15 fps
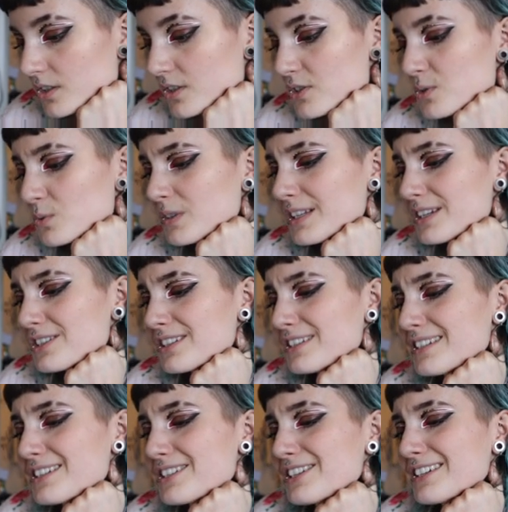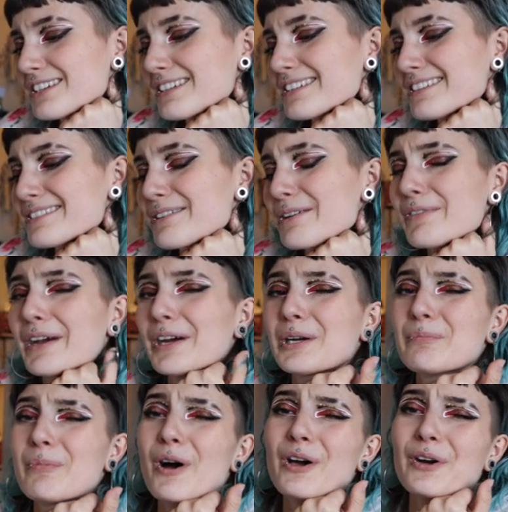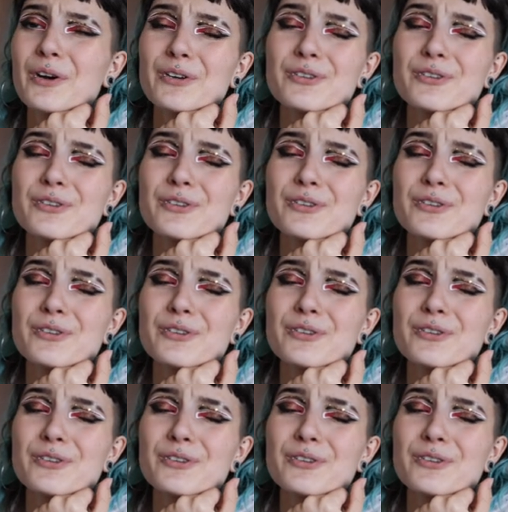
the Swedish editions of Harry Potter